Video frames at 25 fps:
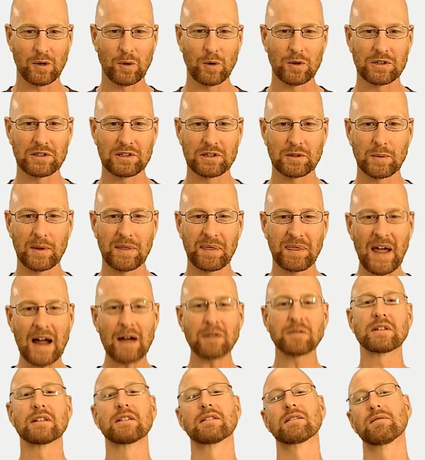of courses with
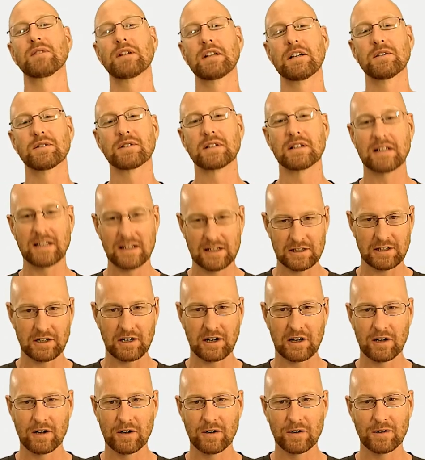thousands of videos that teach you
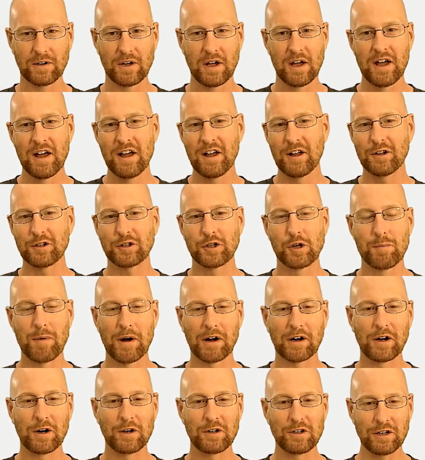to code. Use
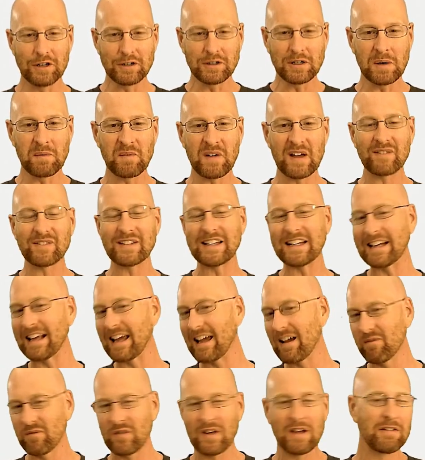coupon code YouTube50 to
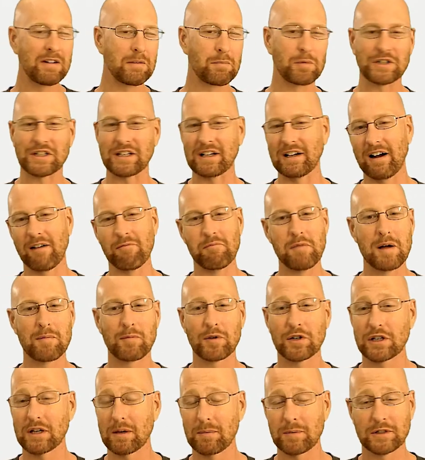get 50% off
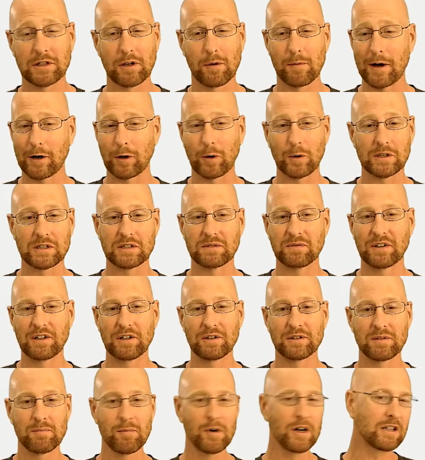memberships, all my courses,
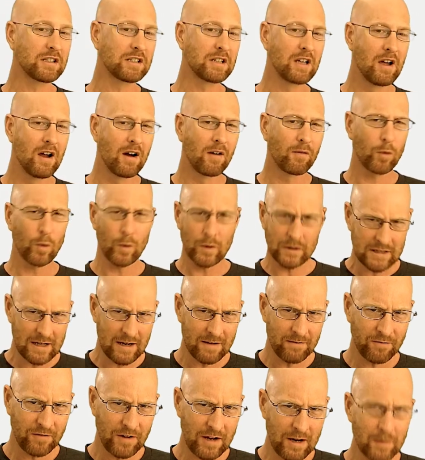videos, and books
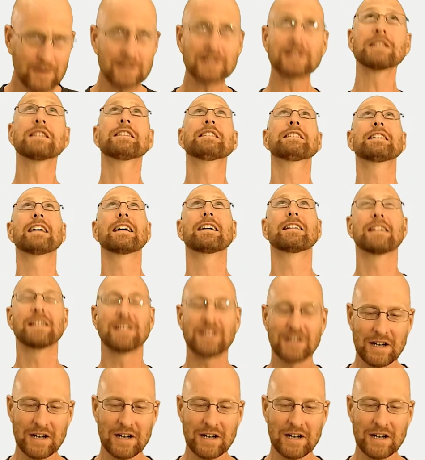one-time fee, which is insanely